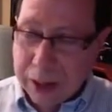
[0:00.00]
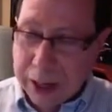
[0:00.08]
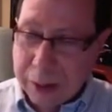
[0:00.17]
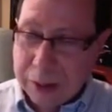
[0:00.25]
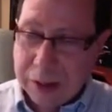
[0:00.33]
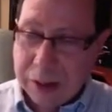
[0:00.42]

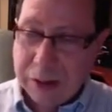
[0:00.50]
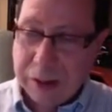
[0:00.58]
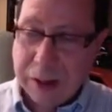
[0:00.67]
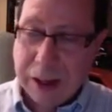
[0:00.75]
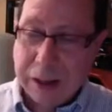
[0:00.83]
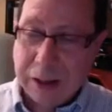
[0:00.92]

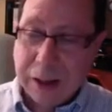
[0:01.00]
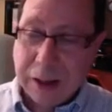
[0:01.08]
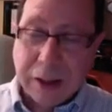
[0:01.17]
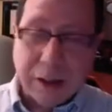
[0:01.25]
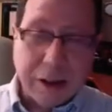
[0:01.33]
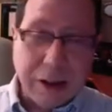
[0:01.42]
languages, and
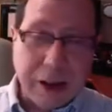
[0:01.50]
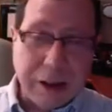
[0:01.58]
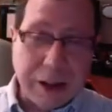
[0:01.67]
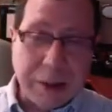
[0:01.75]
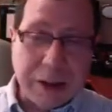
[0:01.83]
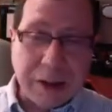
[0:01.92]

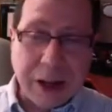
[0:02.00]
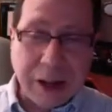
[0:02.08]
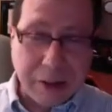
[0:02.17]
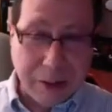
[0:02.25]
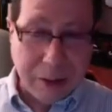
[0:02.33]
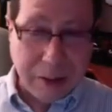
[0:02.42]
let me
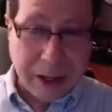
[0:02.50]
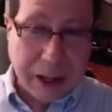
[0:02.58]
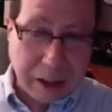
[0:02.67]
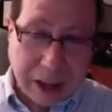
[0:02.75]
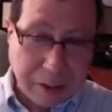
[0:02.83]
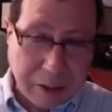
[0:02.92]
tell you, they
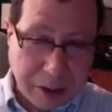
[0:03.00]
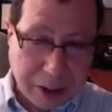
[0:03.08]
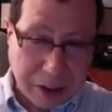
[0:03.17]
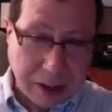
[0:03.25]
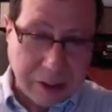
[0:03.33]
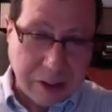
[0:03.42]
had a lot of
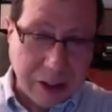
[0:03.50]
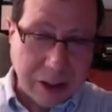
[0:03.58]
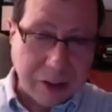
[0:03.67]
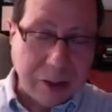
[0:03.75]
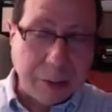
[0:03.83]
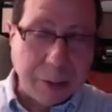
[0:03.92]
very good
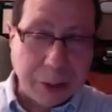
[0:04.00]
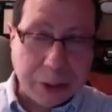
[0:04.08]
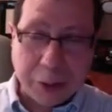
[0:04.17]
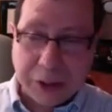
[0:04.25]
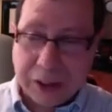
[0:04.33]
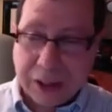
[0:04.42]
ideas, some of
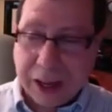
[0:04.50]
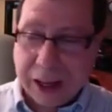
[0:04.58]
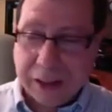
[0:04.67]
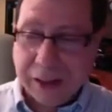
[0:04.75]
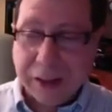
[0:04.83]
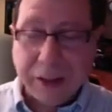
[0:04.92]
which we look
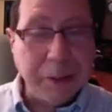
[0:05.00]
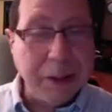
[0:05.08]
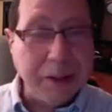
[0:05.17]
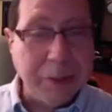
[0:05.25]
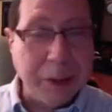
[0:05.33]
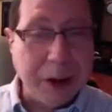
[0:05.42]
at
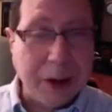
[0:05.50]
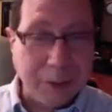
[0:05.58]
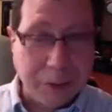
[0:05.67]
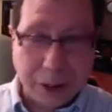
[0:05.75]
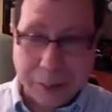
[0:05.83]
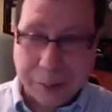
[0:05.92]
and even
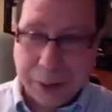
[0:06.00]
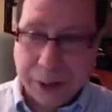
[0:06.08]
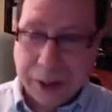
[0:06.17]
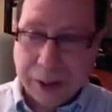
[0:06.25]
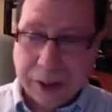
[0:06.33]
borrow from.